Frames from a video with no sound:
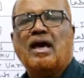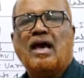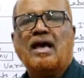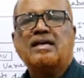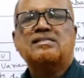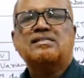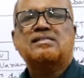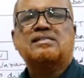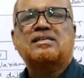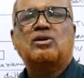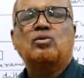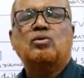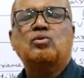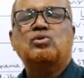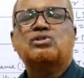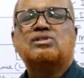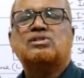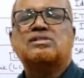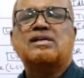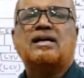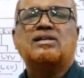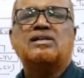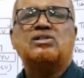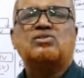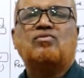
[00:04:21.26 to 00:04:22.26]
SQ
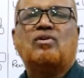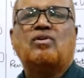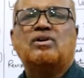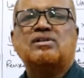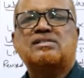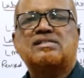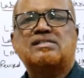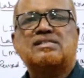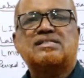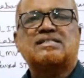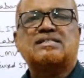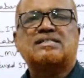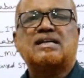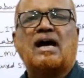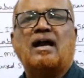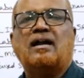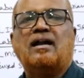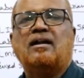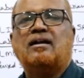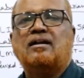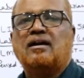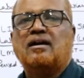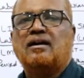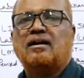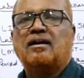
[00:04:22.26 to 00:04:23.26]
stands for
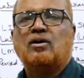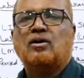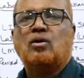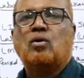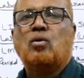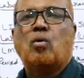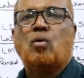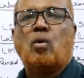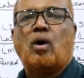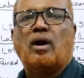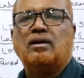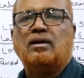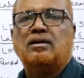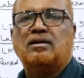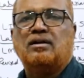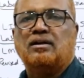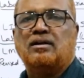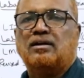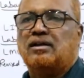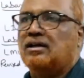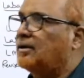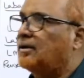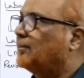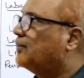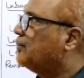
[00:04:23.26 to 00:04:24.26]
standard
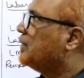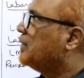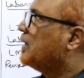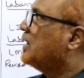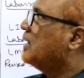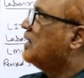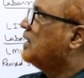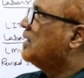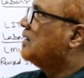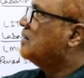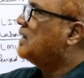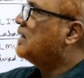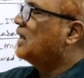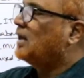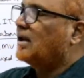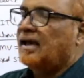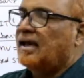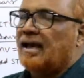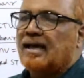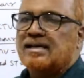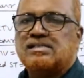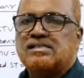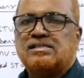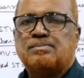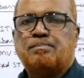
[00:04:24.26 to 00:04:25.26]
quantity. Then
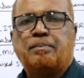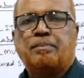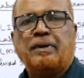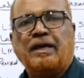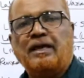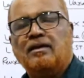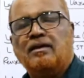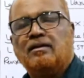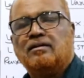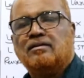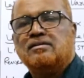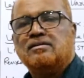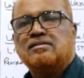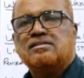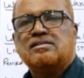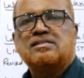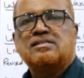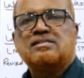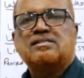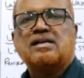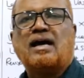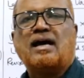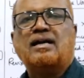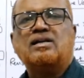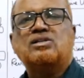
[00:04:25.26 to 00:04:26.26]
SP
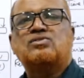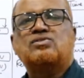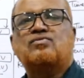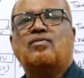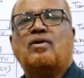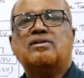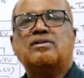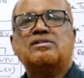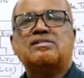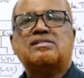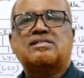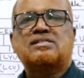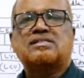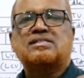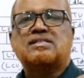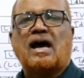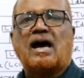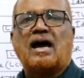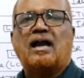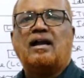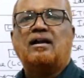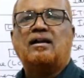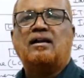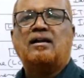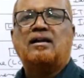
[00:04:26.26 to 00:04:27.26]
stands for
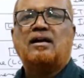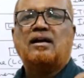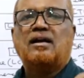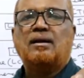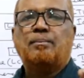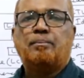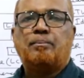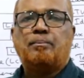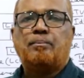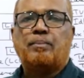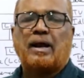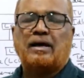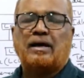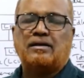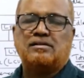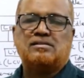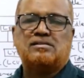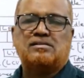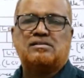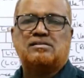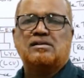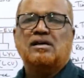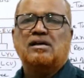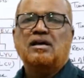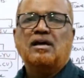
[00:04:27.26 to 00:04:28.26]
standard
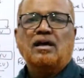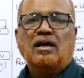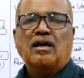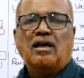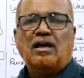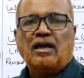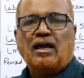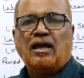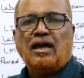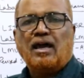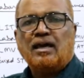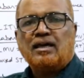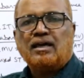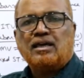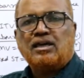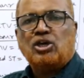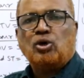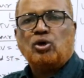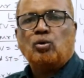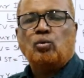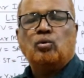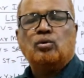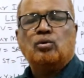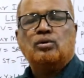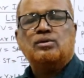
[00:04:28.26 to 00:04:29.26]
price.
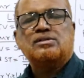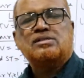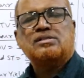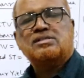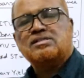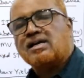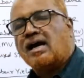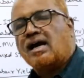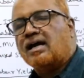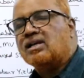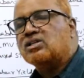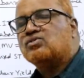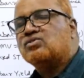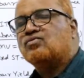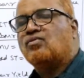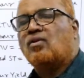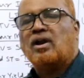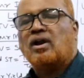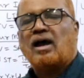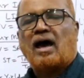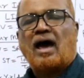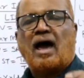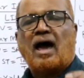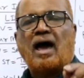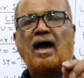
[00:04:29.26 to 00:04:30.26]
AQ stands
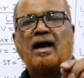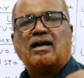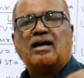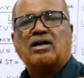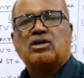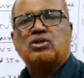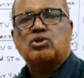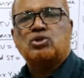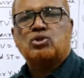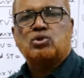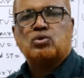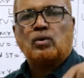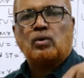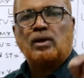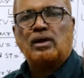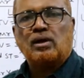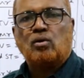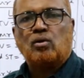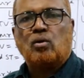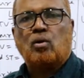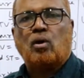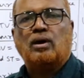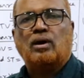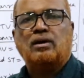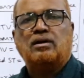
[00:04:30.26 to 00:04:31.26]
for
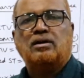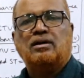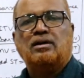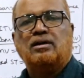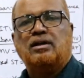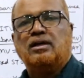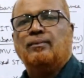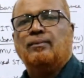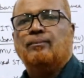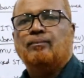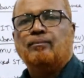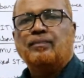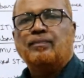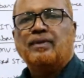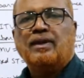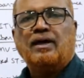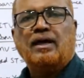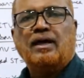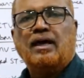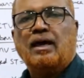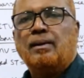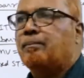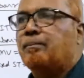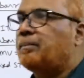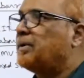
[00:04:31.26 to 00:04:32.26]
actual quantity.
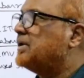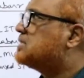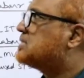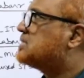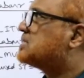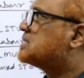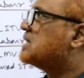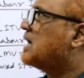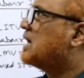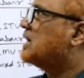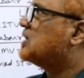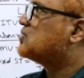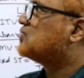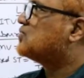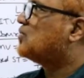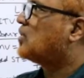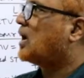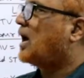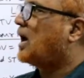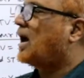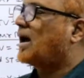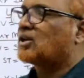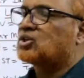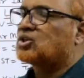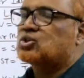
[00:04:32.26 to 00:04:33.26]
AP stands
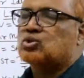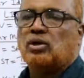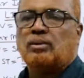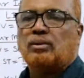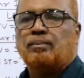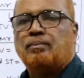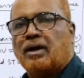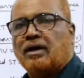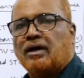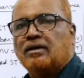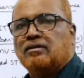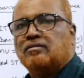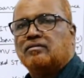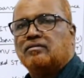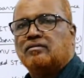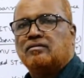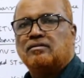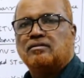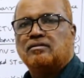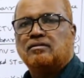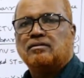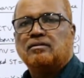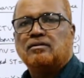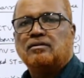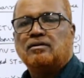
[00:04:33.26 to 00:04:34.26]
for actual
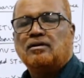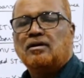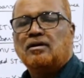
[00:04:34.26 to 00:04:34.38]
price.